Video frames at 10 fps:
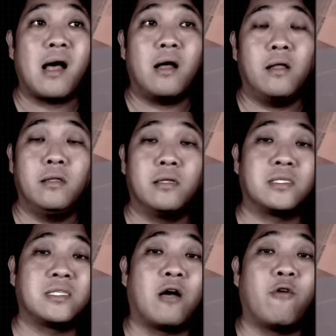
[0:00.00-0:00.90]
in the
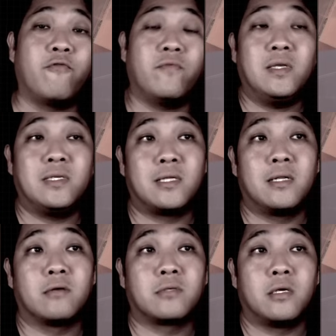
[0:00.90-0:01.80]
southeastern
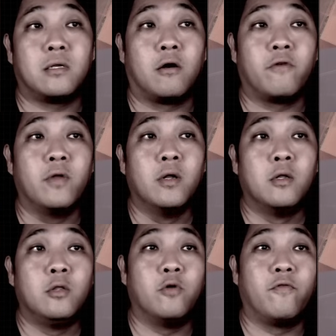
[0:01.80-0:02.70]
outskirts of
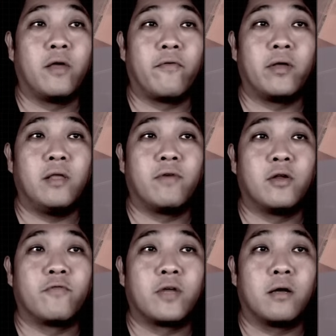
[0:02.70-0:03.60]
Novo
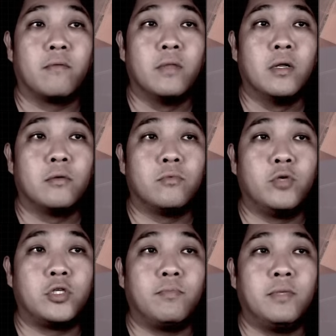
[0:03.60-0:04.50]
Ivanovka,
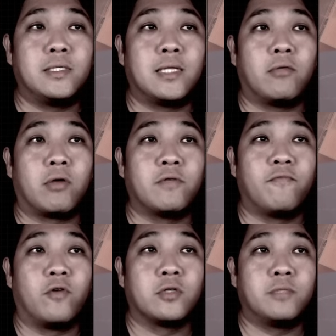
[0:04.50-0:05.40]
which means that the Russian
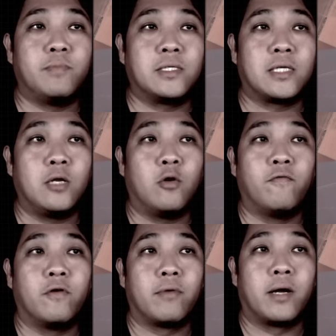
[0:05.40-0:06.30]
forces basically
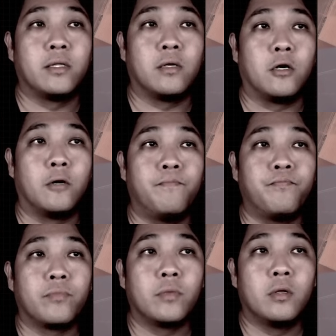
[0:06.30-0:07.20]
overrun
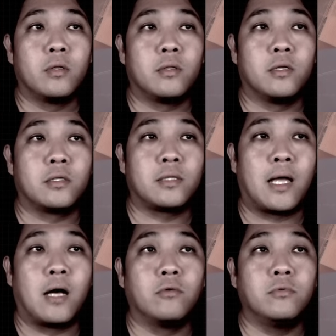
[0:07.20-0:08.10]
the
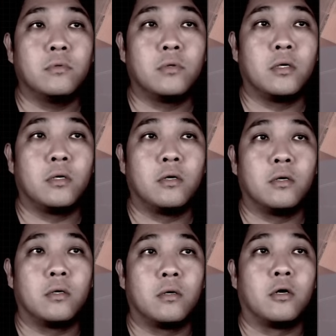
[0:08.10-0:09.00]
town
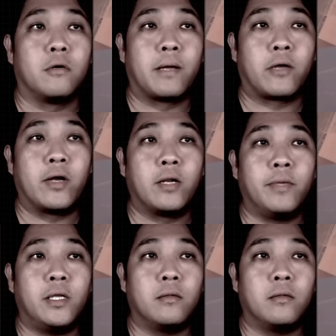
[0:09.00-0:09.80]
by quite a bit.